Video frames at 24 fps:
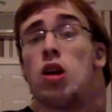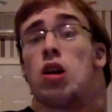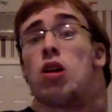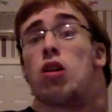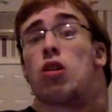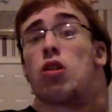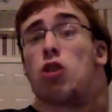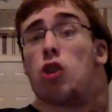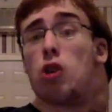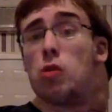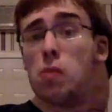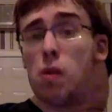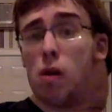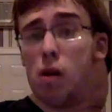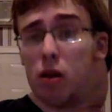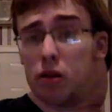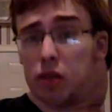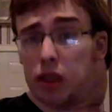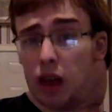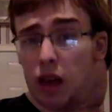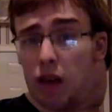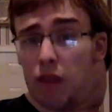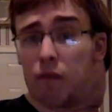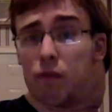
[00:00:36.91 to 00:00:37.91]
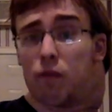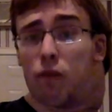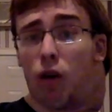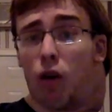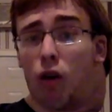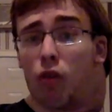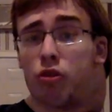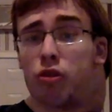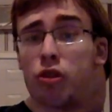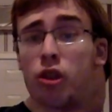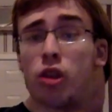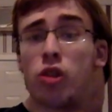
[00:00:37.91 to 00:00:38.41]
Kubo is at
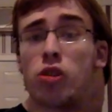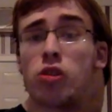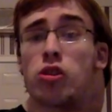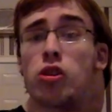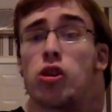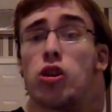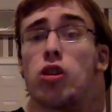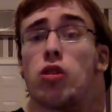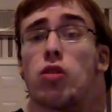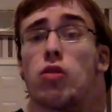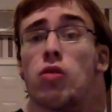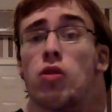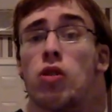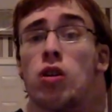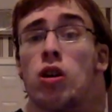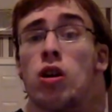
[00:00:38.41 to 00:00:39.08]
fault too.